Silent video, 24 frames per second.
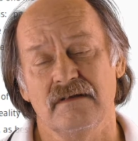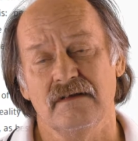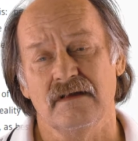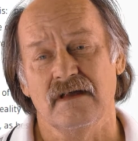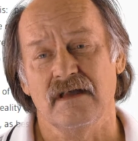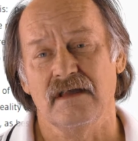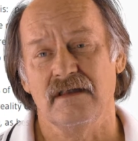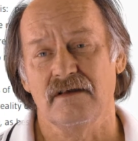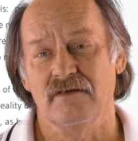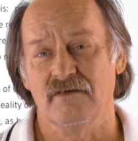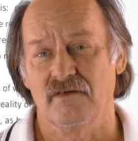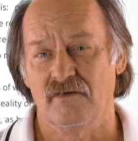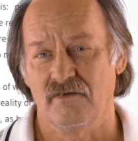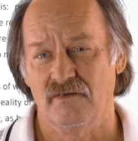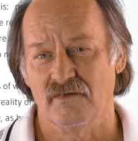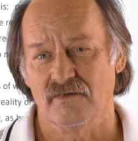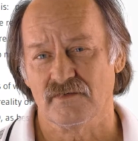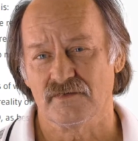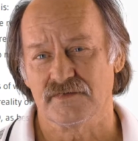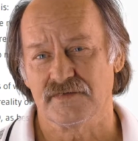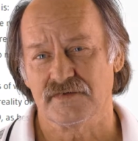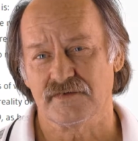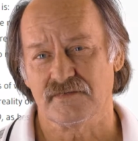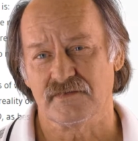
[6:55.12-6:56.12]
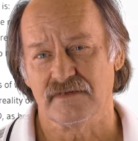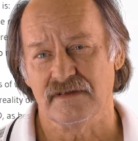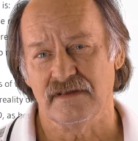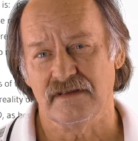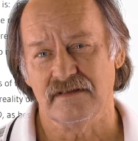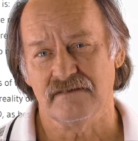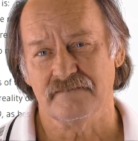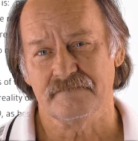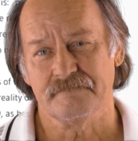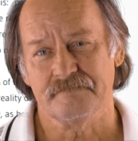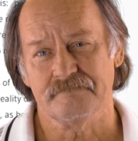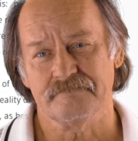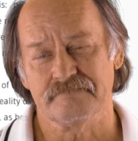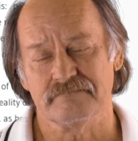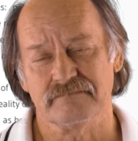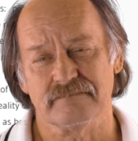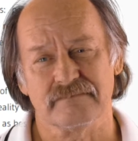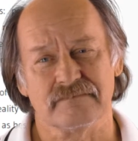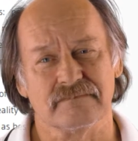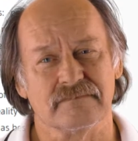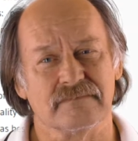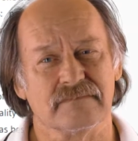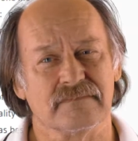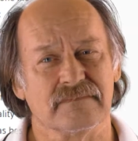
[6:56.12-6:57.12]
a long string
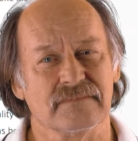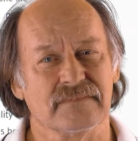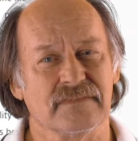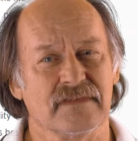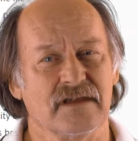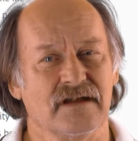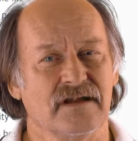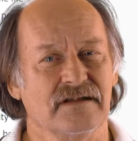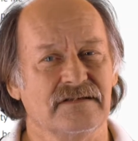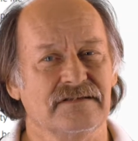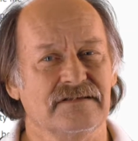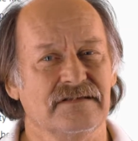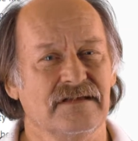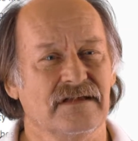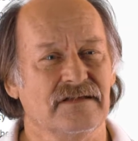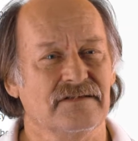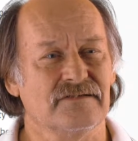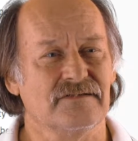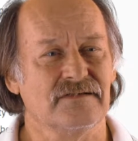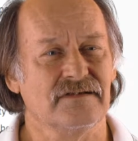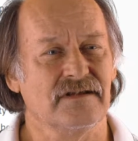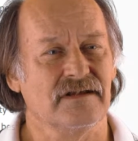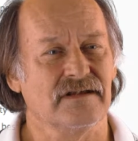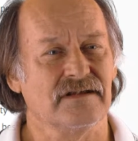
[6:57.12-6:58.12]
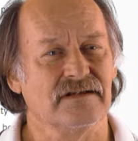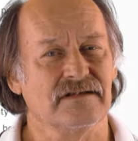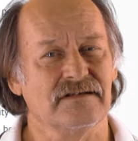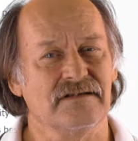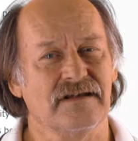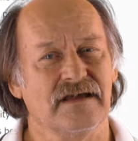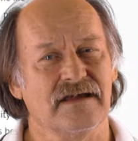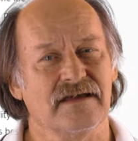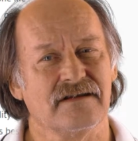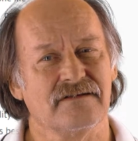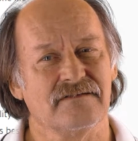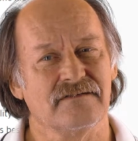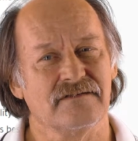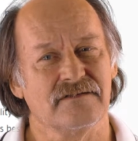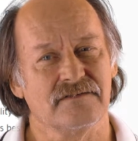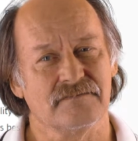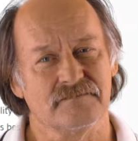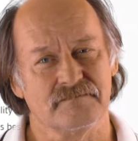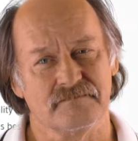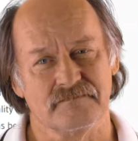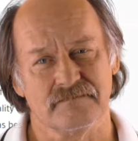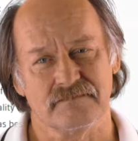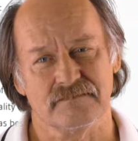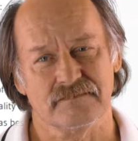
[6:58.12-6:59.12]
tied together like a ladder.
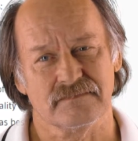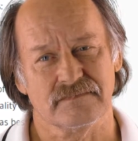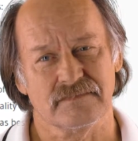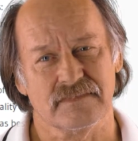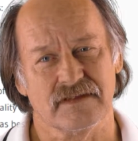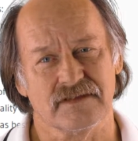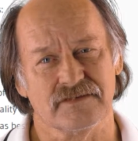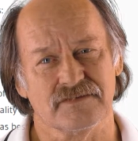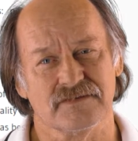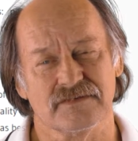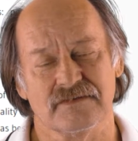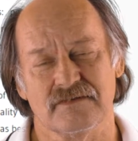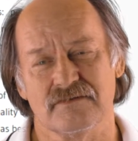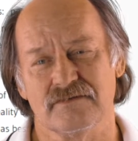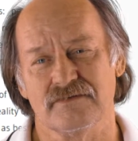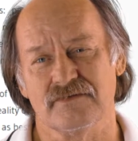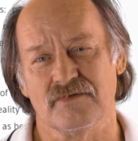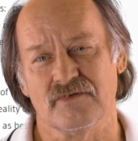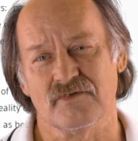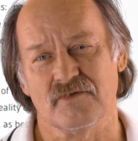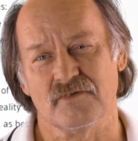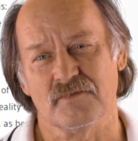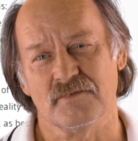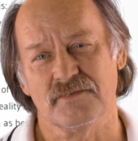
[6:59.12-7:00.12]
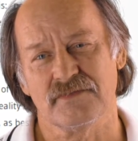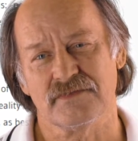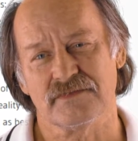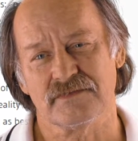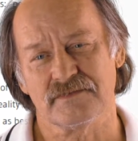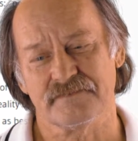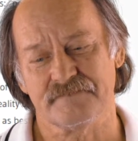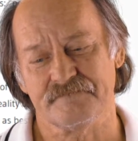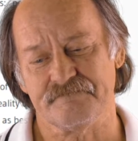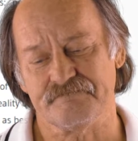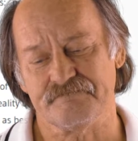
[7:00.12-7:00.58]
That's their terms.